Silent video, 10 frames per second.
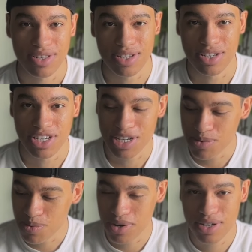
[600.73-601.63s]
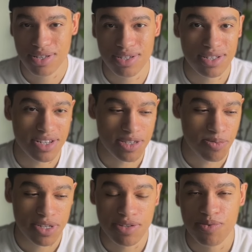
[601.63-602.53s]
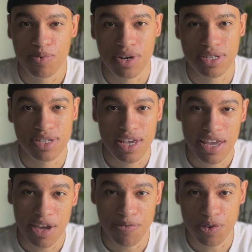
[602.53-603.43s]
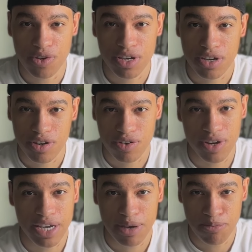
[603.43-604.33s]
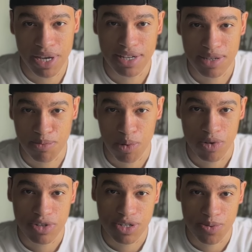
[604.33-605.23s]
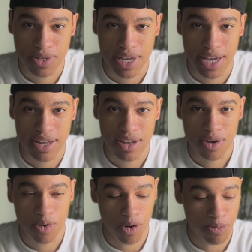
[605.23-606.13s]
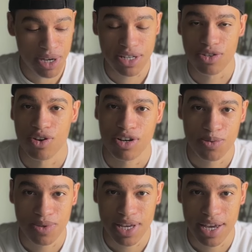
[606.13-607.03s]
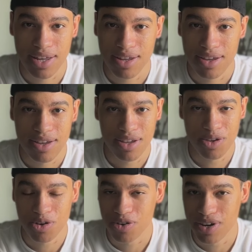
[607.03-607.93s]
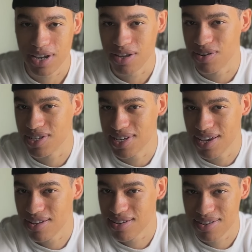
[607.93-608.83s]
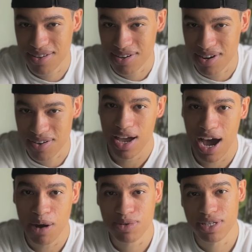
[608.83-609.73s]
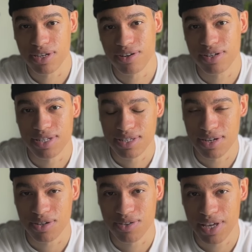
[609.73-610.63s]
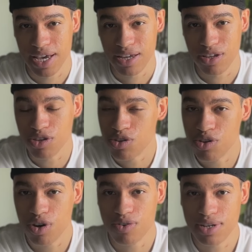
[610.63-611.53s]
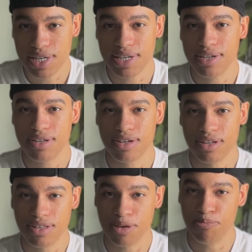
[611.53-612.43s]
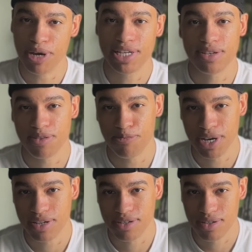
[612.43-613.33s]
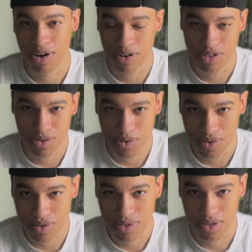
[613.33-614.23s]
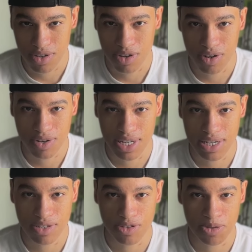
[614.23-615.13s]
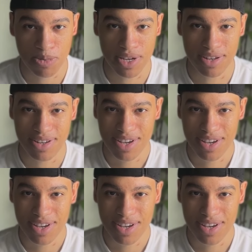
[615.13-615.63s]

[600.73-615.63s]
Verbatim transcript: the cheap ones, the expensive ones, if you can create amazing portraits with that or amazing drawings with that, you're great. You're set, you know? I'm just here to tell you that you don't need the best of the best art tools. You don't need to spend